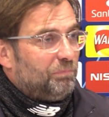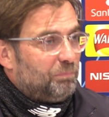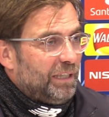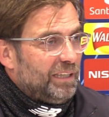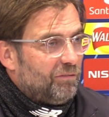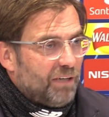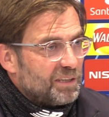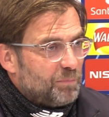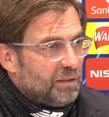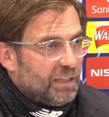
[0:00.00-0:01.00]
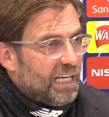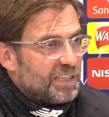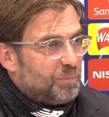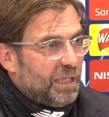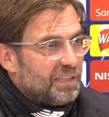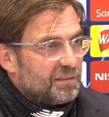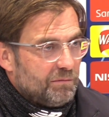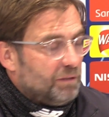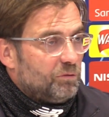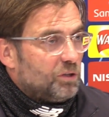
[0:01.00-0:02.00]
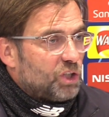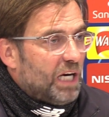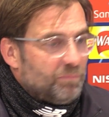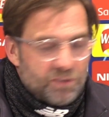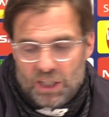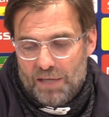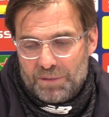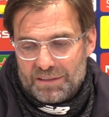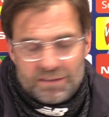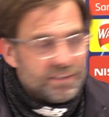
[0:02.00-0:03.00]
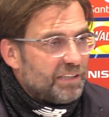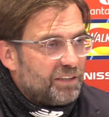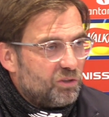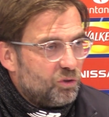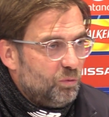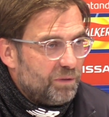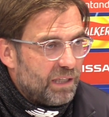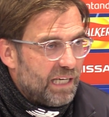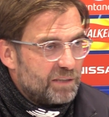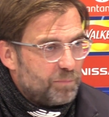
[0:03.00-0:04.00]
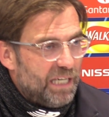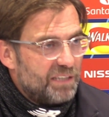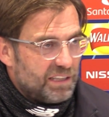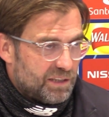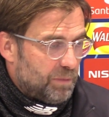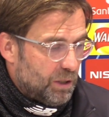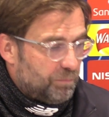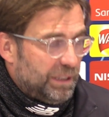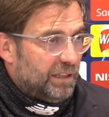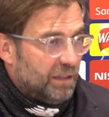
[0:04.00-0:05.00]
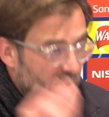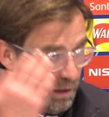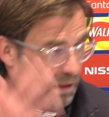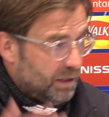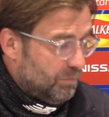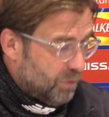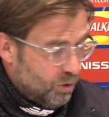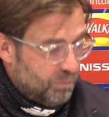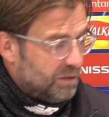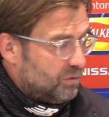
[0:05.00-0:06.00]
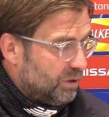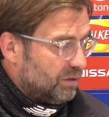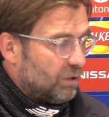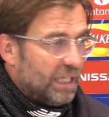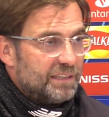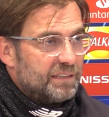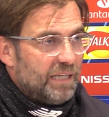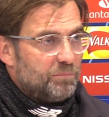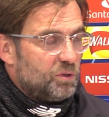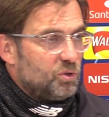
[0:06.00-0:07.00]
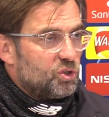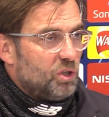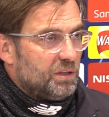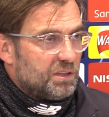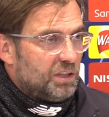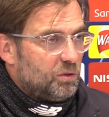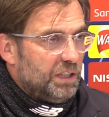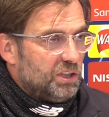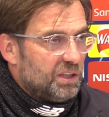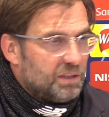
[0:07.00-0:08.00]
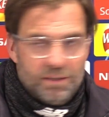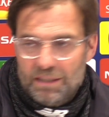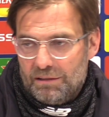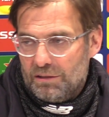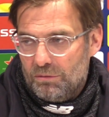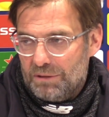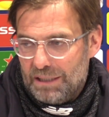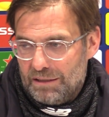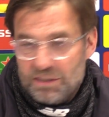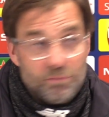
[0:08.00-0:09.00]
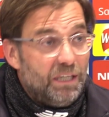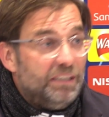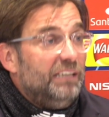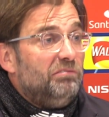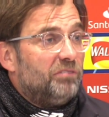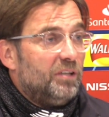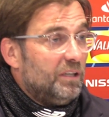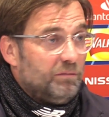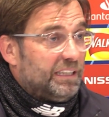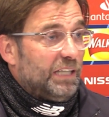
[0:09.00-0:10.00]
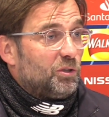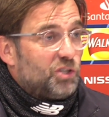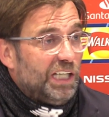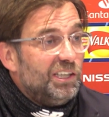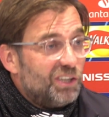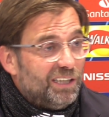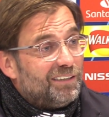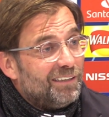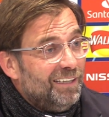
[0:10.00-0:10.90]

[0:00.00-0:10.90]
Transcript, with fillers: play the last pass. And the sharpness has nothing to do with the last pass. It's about being in the moment, doing the right steps. You saw the situations, so nothing to do with 10 days. And if we cannot change it,